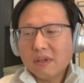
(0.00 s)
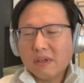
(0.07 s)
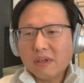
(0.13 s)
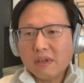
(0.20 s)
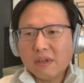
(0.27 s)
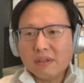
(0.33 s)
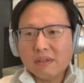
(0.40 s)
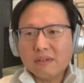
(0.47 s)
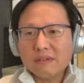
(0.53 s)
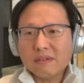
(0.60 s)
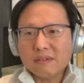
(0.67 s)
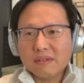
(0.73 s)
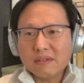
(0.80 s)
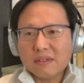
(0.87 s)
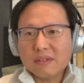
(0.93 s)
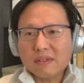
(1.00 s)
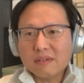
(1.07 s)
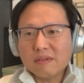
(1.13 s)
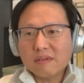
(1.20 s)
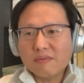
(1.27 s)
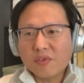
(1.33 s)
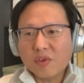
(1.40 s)
and
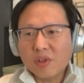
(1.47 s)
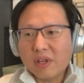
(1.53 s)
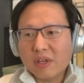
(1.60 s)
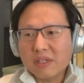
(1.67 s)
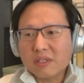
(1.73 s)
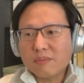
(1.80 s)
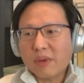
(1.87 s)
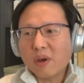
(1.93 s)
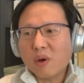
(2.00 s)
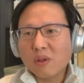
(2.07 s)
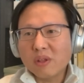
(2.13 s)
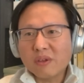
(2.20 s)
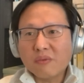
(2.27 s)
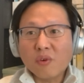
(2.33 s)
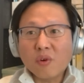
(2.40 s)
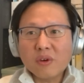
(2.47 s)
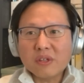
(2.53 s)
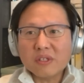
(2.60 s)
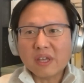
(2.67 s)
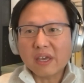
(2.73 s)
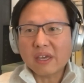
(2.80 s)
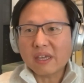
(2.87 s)
viola is my only
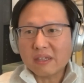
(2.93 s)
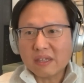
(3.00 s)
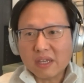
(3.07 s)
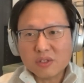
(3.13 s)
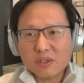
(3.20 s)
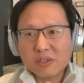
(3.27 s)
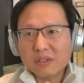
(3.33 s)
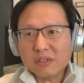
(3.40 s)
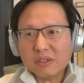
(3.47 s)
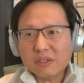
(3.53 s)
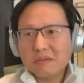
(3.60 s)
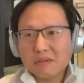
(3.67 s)
voice I can actually